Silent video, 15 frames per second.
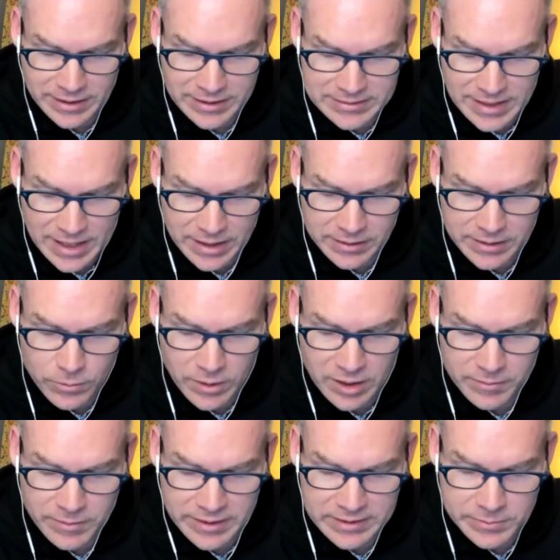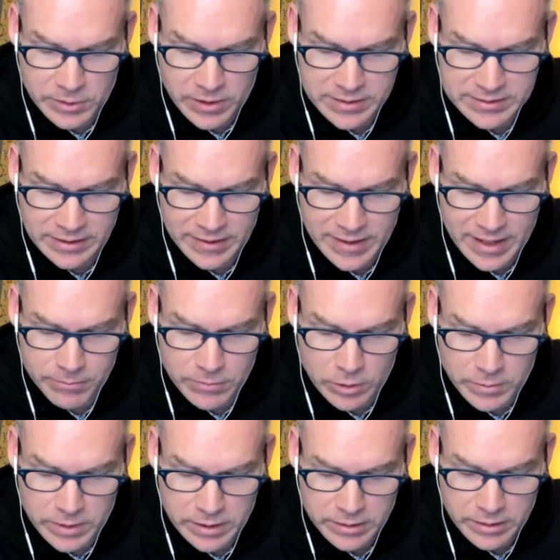exactly what I'm experiencing in that
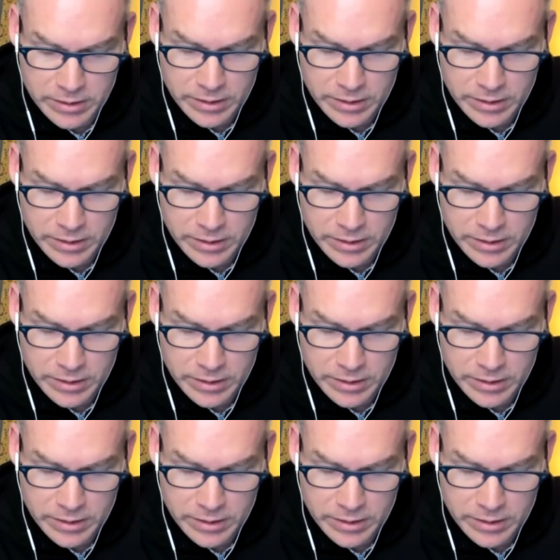moment.